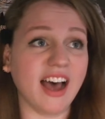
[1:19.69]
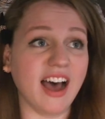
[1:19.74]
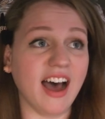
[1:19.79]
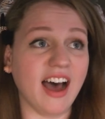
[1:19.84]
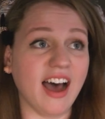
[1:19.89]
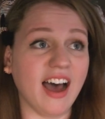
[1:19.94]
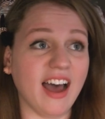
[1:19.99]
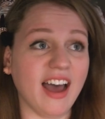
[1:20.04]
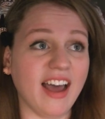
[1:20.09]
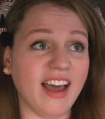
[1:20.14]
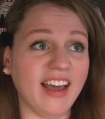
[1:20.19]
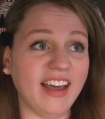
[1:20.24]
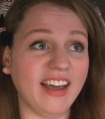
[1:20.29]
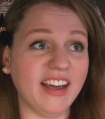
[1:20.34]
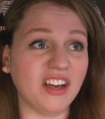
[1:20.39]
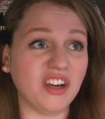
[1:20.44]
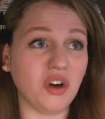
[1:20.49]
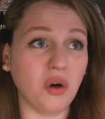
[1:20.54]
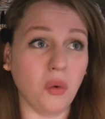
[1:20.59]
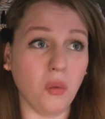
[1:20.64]

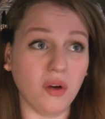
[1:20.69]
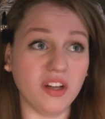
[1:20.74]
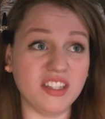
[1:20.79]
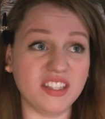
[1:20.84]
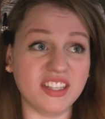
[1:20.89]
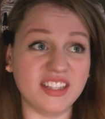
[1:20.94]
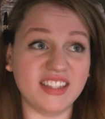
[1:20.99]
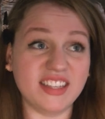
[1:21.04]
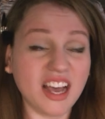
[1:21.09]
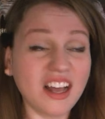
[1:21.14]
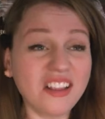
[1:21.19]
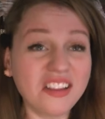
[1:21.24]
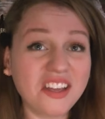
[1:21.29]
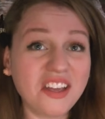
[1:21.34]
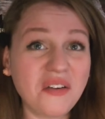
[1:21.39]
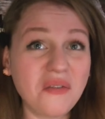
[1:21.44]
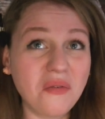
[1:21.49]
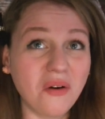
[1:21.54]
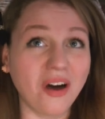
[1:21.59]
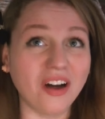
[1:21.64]
I
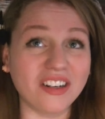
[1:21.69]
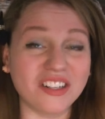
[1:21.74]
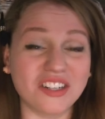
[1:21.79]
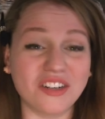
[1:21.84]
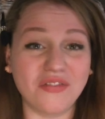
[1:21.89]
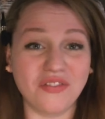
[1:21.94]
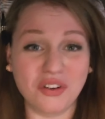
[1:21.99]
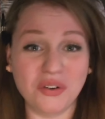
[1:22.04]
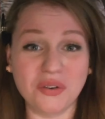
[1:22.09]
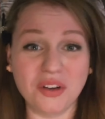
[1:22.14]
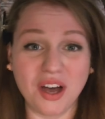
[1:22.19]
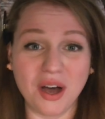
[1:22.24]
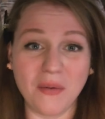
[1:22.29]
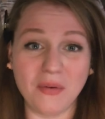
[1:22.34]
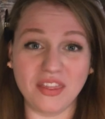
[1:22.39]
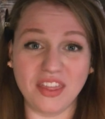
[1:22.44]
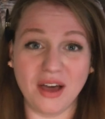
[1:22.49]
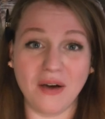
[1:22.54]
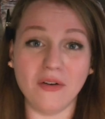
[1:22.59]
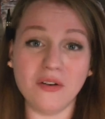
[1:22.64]
coincidentally watched Fuuka
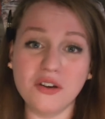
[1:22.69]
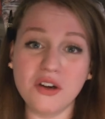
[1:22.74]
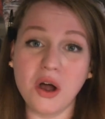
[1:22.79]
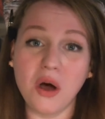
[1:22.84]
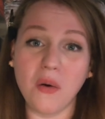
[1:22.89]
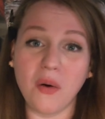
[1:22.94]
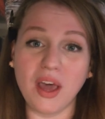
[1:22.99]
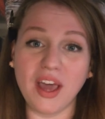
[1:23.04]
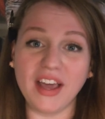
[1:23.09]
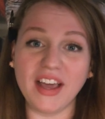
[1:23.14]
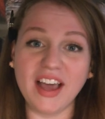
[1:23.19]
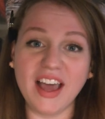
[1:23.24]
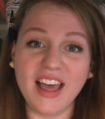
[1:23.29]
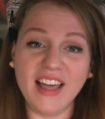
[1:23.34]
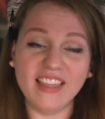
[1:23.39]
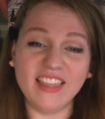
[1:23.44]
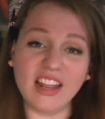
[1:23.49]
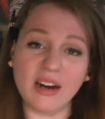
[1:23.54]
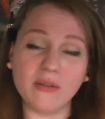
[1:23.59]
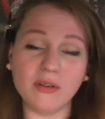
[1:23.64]
without knowing
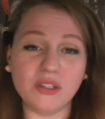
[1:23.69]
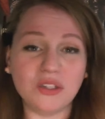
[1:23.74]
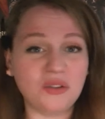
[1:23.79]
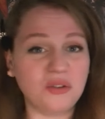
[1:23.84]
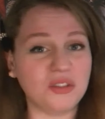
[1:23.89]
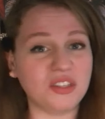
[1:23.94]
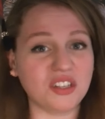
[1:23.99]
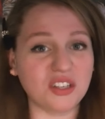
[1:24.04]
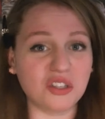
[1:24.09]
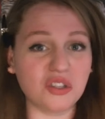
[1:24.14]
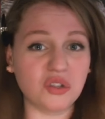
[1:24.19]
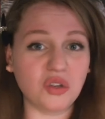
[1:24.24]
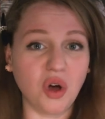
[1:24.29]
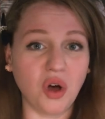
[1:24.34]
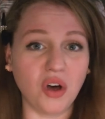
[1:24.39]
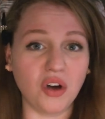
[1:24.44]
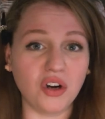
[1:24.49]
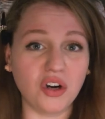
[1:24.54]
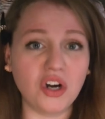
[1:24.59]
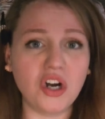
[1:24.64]
that it was Suzuka's
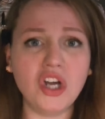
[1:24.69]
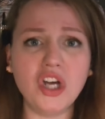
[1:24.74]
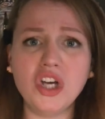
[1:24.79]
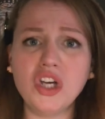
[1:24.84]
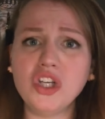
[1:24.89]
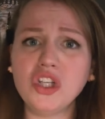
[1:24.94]
daughter.